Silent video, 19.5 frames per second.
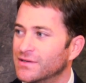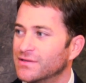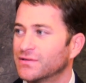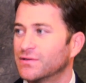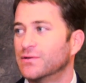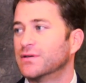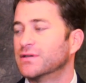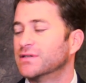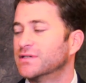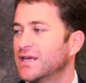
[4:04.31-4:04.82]
So
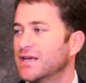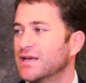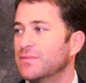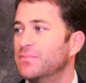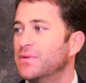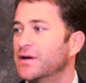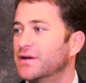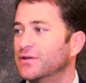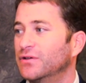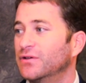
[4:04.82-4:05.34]
you can take a
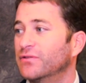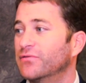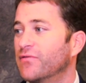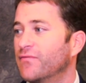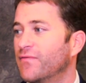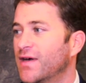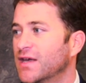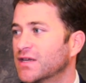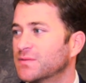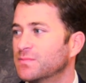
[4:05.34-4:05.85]
bundle of
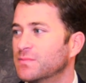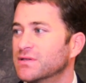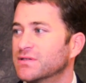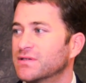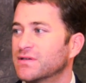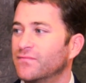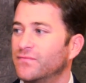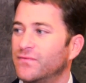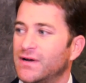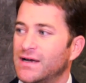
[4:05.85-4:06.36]
investments
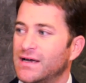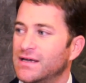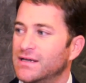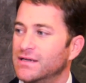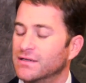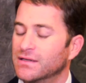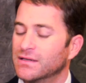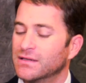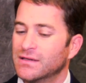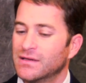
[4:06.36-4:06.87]
and
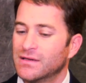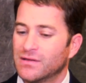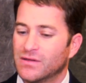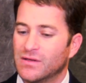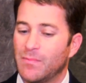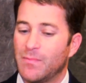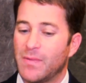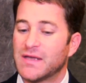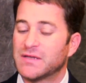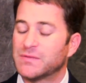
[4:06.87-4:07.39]
find
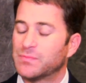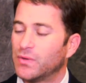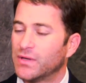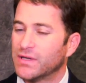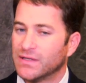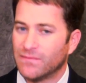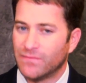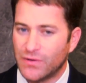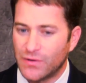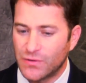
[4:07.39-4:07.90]
the best
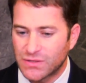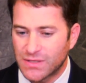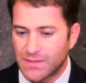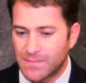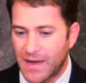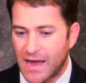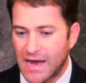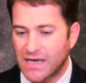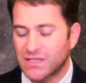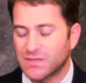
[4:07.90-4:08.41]
blend of those to
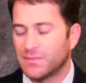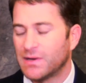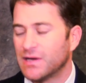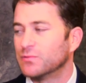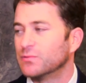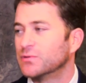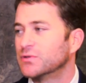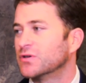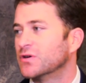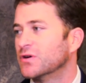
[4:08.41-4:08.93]
maximize
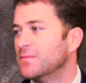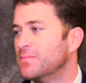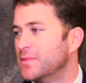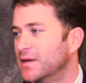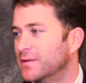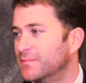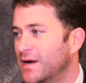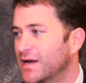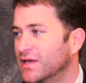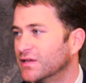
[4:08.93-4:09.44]
return,
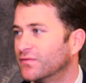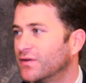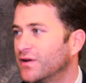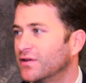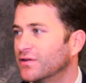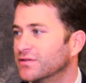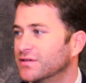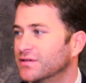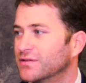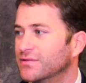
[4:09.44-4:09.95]
minimize
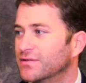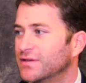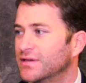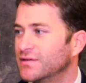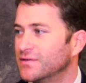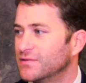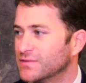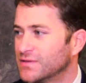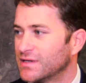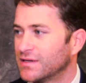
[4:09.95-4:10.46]
volatility
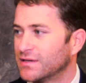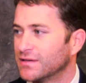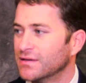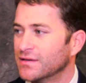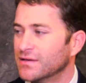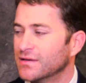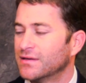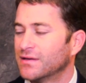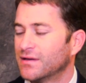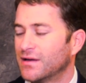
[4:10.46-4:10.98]
using
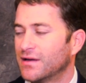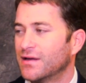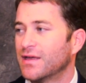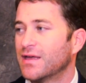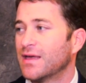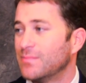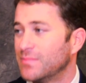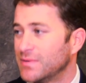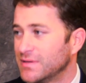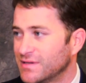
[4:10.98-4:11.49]

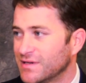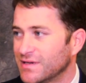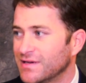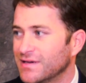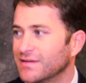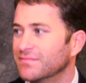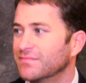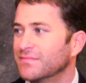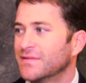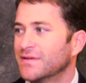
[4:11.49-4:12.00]

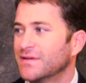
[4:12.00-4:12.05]
MPT